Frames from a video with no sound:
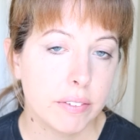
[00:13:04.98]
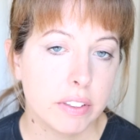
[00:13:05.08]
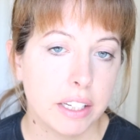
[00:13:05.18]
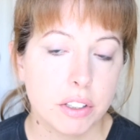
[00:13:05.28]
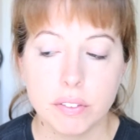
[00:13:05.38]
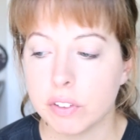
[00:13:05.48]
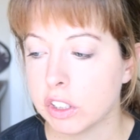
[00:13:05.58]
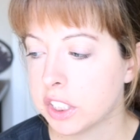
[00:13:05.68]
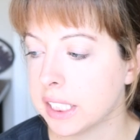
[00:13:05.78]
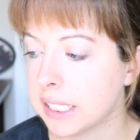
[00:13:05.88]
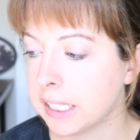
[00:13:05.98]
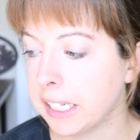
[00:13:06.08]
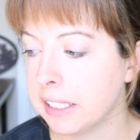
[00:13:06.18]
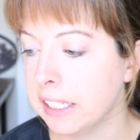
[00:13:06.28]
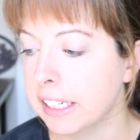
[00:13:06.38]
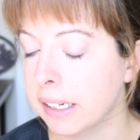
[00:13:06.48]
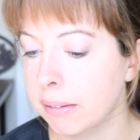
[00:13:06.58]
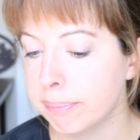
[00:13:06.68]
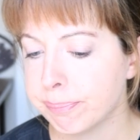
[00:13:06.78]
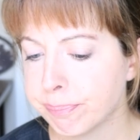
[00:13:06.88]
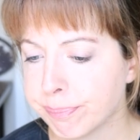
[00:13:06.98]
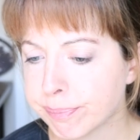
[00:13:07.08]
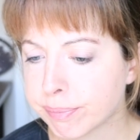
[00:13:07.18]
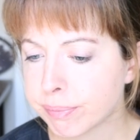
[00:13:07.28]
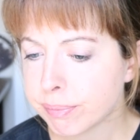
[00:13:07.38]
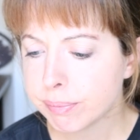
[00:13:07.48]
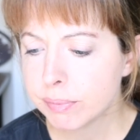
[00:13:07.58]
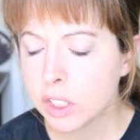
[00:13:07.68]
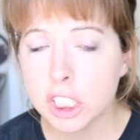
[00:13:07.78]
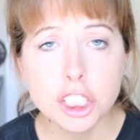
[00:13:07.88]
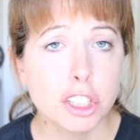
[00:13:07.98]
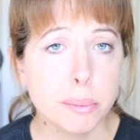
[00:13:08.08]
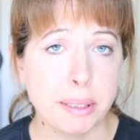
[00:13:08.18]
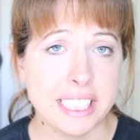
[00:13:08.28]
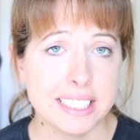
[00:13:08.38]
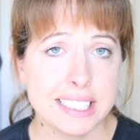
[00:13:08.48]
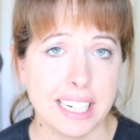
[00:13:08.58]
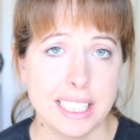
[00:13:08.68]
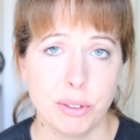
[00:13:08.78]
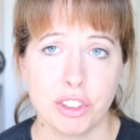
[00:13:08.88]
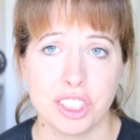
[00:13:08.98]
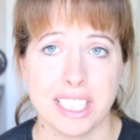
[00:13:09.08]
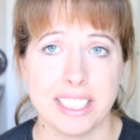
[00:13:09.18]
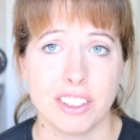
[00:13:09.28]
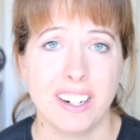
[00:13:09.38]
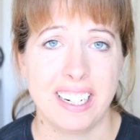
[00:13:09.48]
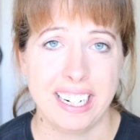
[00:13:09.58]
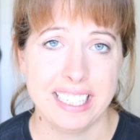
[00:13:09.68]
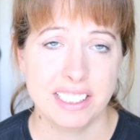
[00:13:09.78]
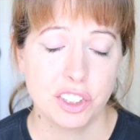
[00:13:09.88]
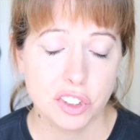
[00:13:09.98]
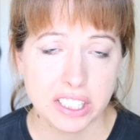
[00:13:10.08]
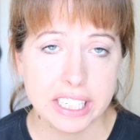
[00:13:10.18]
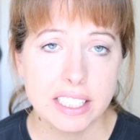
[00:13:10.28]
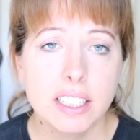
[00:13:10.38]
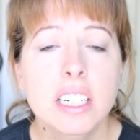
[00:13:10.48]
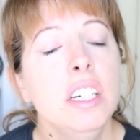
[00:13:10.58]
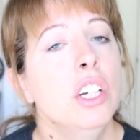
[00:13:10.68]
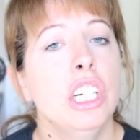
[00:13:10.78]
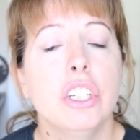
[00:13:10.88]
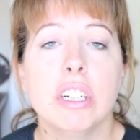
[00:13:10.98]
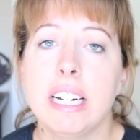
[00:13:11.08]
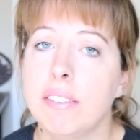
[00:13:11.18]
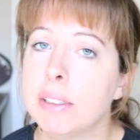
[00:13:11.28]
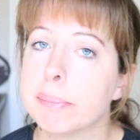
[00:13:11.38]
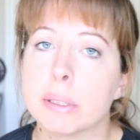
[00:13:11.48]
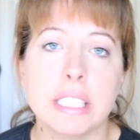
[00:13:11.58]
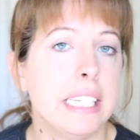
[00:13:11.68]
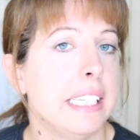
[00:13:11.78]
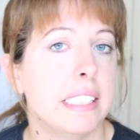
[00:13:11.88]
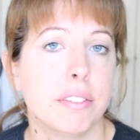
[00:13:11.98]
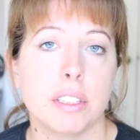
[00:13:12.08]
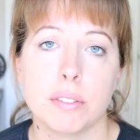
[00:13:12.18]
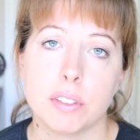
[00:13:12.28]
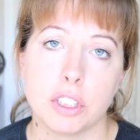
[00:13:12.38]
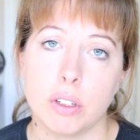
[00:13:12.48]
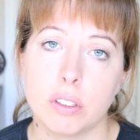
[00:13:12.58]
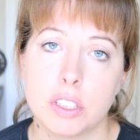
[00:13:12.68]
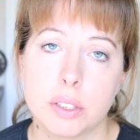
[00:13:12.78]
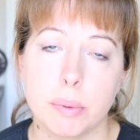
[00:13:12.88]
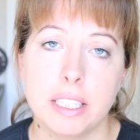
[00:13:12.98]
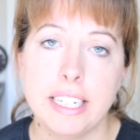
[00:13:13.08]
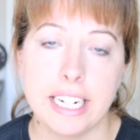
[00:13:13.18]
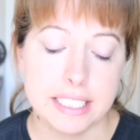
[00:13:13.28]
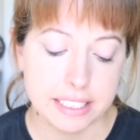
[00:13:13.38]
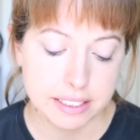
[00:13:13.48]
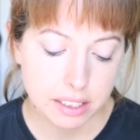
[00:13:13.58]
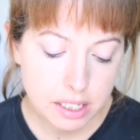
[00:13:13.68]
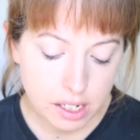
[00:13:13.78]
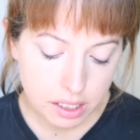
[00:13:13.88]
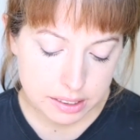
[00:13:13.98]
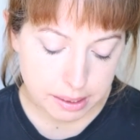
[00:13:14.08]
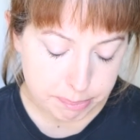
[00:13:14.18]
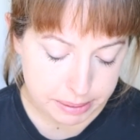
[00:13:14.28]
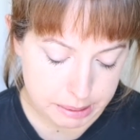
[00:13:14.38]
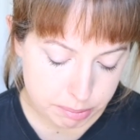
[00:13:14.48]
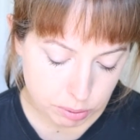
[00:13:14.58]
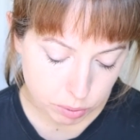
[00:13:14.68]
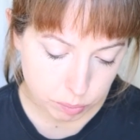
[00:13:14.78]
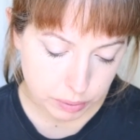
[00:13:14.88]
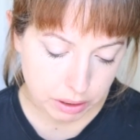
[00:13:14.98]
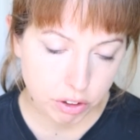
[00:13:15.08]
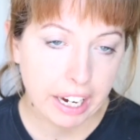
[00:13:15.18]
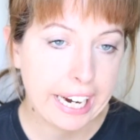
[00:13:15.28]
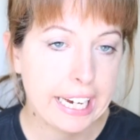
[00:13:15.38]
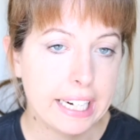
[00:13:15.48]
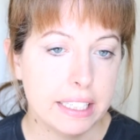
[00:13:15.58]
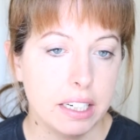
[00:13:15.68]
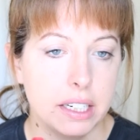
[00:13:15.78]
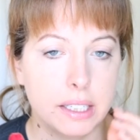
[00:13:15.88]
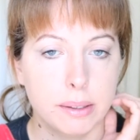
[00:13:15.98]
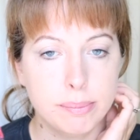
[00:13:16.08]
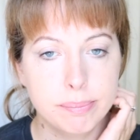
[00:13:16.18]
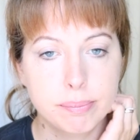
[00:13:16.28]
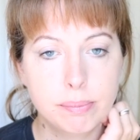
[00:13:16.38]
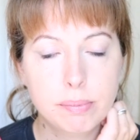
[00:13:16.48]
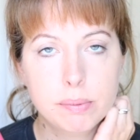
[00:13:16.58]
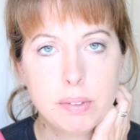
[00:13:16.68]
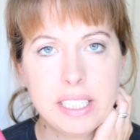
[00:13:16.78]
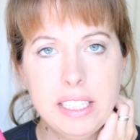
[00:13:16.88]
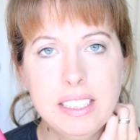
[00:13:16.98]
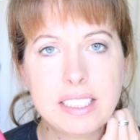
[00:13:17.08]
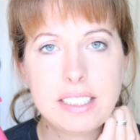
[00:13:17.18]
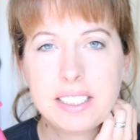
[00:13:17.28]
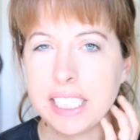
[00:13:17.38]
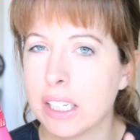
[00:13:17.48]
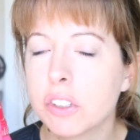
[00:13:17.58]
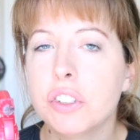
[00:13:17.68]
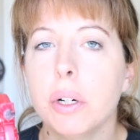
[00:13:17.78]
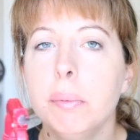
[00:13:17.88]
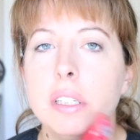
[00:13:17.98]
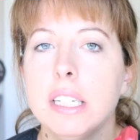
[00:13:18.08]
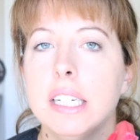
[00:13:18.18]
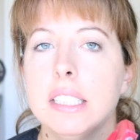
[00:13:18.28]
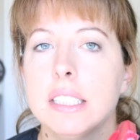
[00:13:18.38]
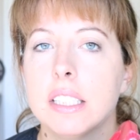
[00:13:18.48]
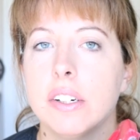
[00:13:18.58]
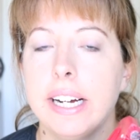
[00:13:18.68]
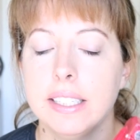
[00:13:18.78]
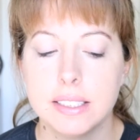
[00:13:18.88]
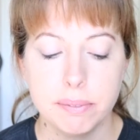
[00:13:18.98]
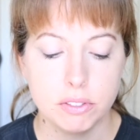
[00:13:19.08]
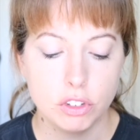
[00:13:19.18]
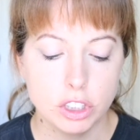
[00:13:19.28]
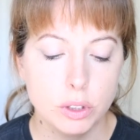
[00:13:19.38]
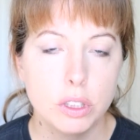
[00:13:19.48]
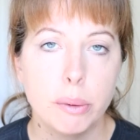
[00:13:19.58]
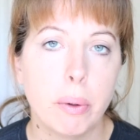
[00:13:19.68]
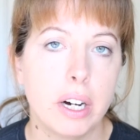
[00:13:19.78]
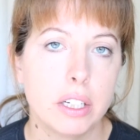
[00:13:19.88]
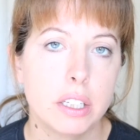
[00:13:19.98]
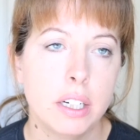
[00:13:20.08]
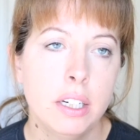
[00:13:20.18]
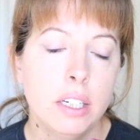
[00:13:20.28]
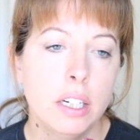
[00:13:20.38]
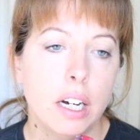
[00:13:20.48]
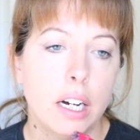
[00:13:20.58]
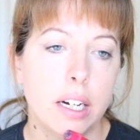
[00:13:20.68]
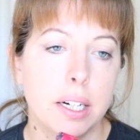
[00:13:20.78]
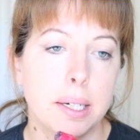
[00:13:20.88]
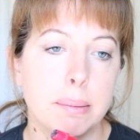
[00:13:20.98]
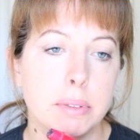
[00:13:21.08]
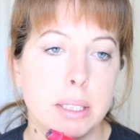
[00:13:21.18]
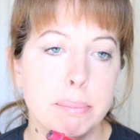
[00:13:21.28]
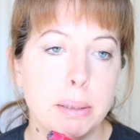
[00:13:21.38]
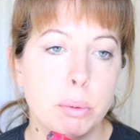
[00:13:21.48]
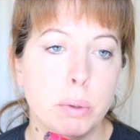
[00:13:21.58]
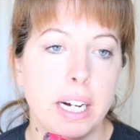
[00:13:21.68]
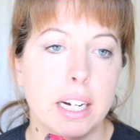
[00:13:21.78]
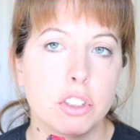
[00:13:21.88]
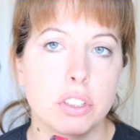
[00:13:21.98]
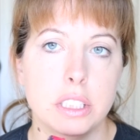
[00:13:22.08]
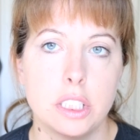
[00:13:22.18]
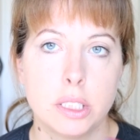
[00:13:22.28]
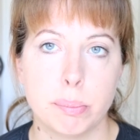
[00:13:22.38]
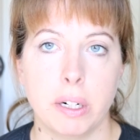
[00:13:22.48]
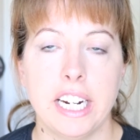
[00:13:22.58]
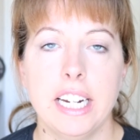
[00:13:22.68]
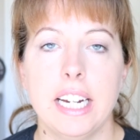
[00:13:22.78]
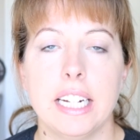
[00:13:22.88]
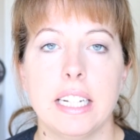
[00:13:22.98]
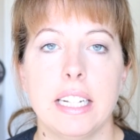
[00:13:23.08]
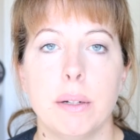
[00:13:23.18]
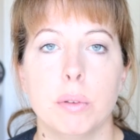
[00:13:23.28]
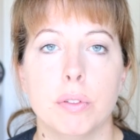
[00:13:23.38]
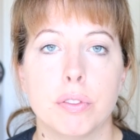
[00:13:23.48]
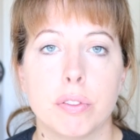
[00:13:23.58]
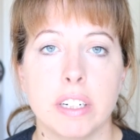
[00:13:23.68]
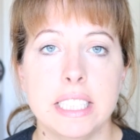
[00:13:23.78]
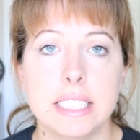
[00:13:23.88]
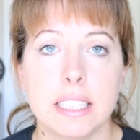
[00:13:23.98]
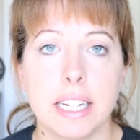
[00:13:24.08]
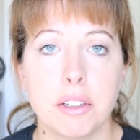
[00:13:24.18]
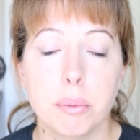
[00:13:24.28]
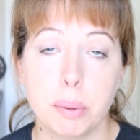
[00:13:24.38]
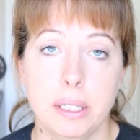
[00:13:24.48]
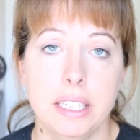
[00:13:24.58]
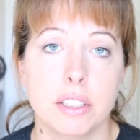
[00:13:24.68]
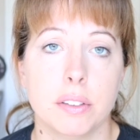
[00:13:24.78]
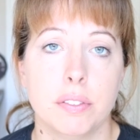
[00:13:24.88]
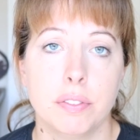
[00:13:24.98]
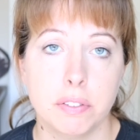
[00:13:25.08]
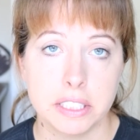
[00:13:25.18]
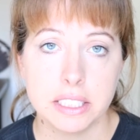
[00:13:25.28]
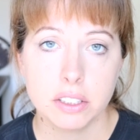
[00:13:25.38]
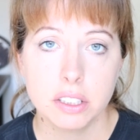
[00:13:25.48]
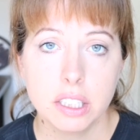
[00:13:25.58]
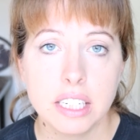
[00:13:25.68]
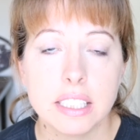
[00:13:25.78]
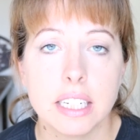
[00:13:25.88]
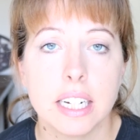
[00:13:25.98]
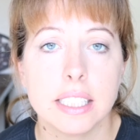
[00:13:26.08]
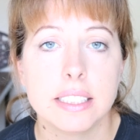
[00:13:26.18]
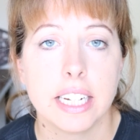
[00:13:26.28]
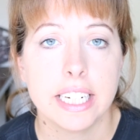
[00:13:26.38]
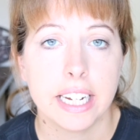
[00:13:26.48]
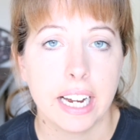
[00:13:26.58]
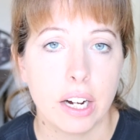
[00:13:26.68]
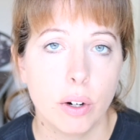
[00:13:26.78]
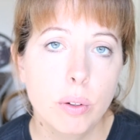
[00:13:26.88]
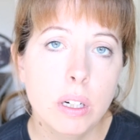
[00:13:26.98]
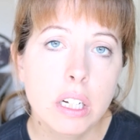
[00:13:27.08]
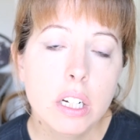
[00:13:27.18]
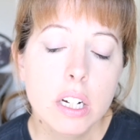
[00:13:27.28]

of leather versus like the um, European sides, which is like their highest grade, you're going to have completely different results with casing. Some people will add, um, I think, cell soap to this. They'll add something to the water. Um, some people will actually spray it and then they will freeze the leather, put it in their freezer, and then take it out.